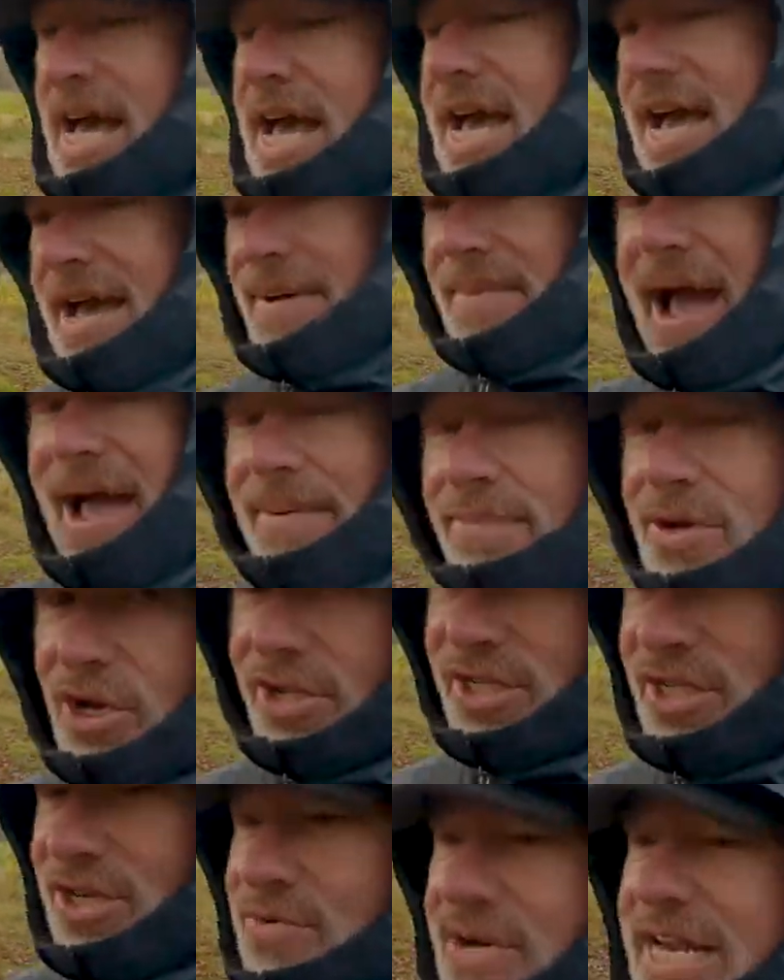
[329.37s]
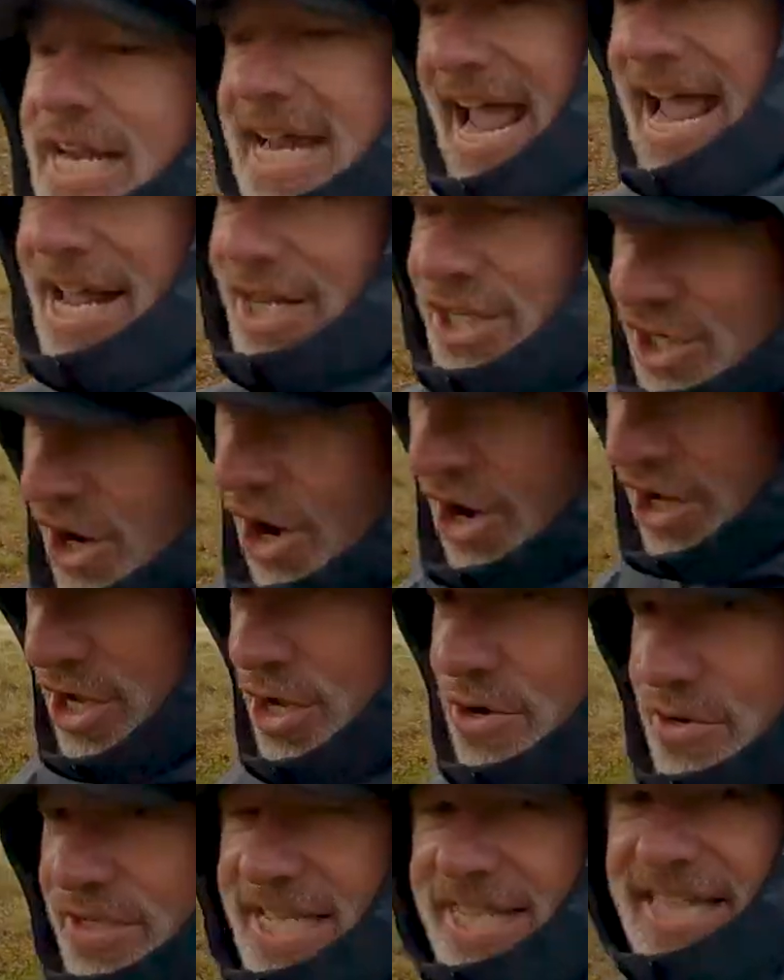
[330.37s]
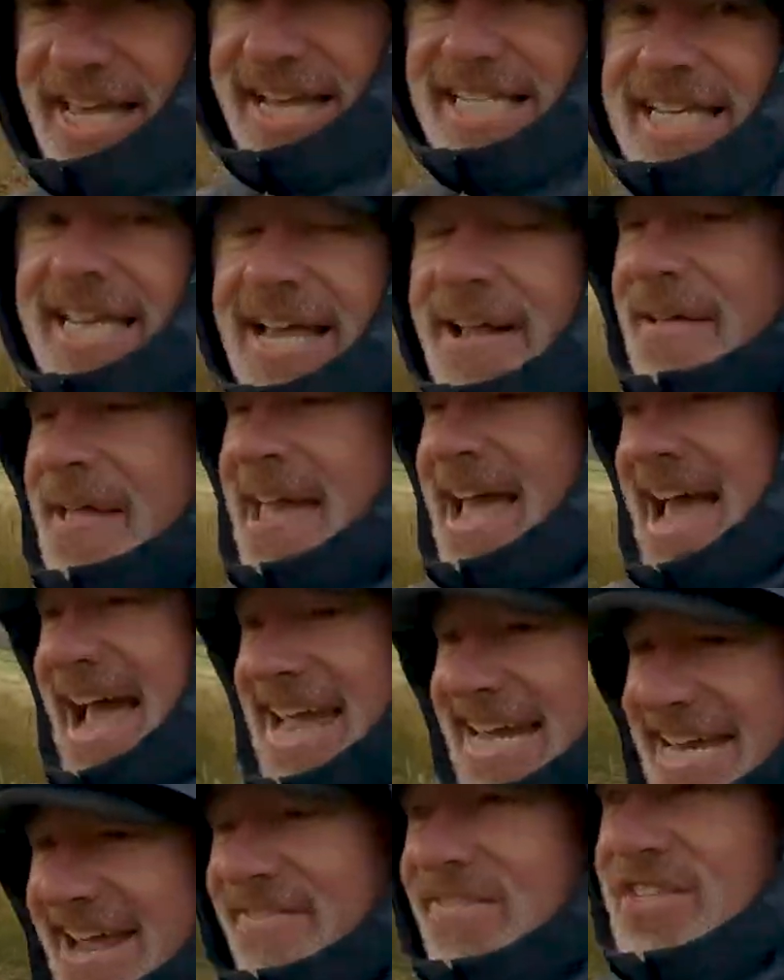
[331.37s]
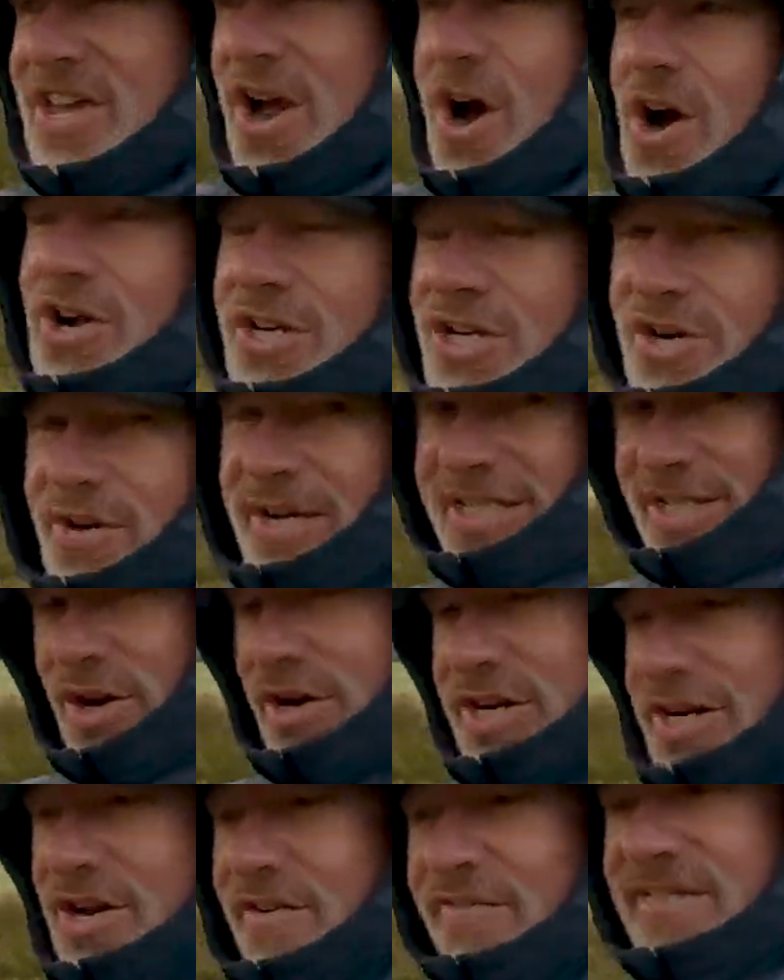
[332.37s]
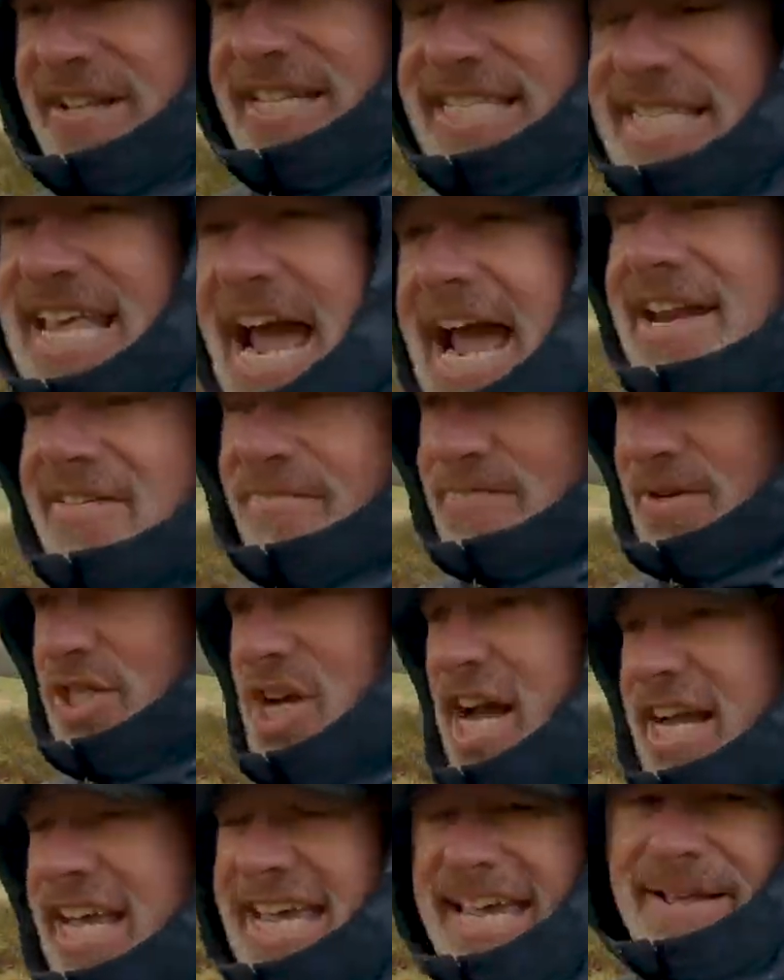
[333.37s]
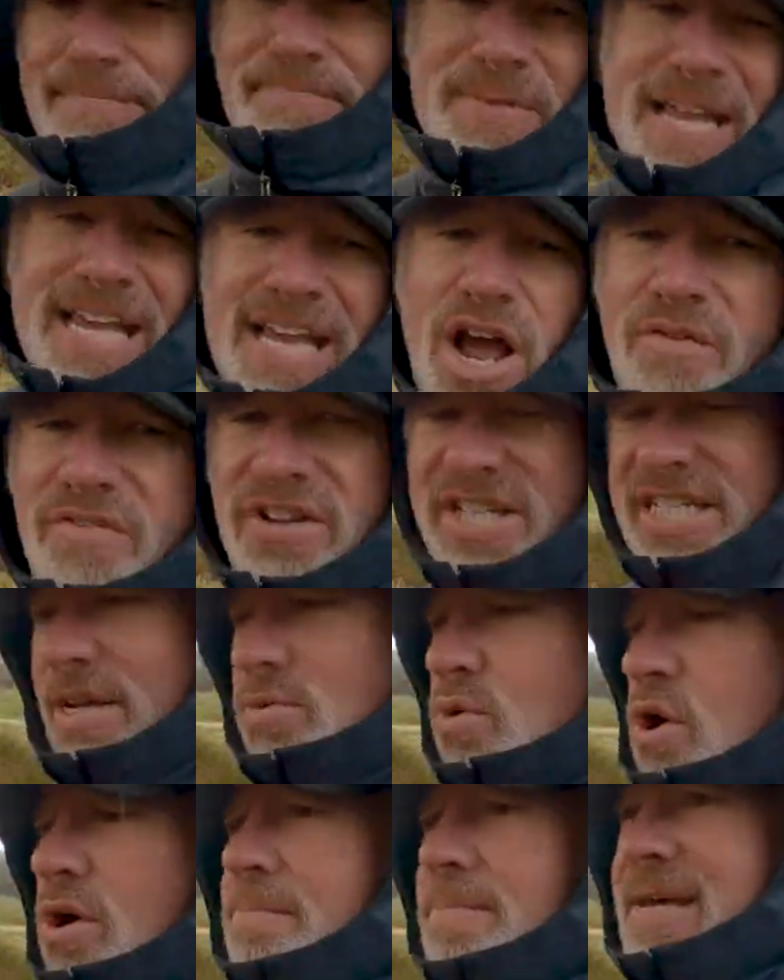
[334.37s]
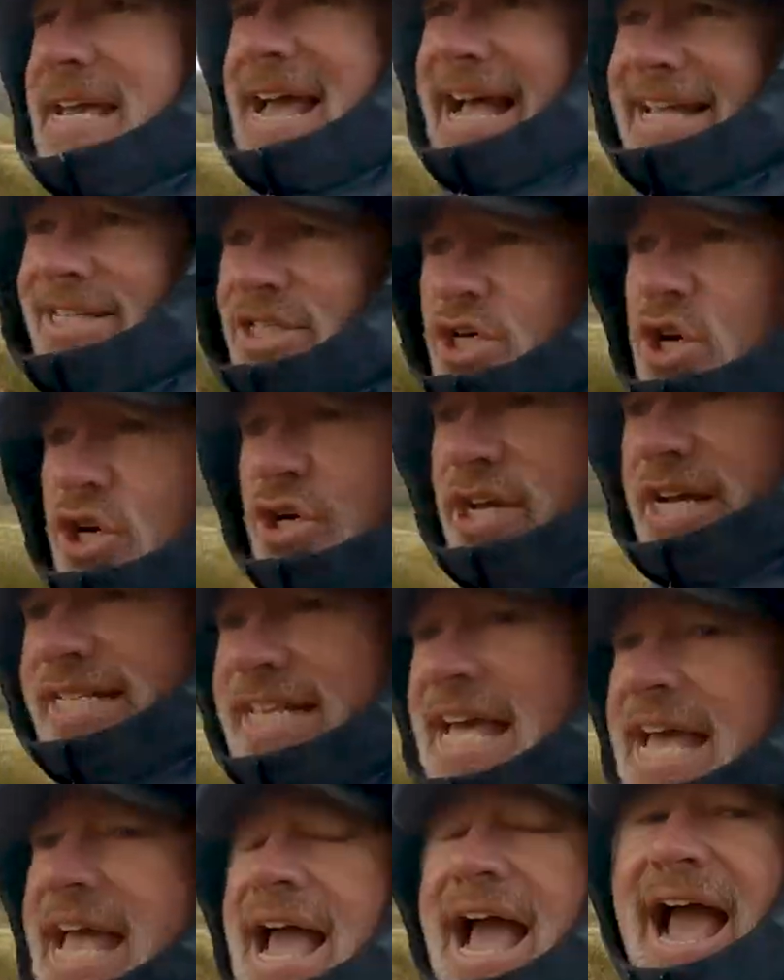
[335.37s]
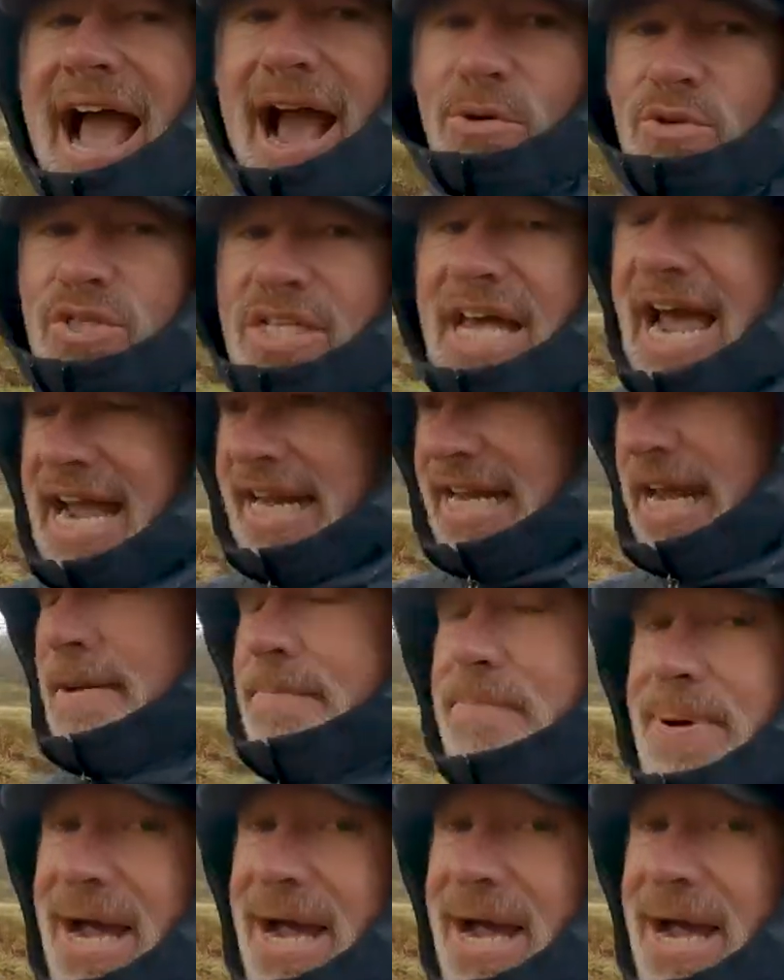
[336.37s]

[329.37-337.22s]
Um, I'm going to really enjoy using this. And if the audio is good enough inside of my jacket, it obviously won't be as good as outside.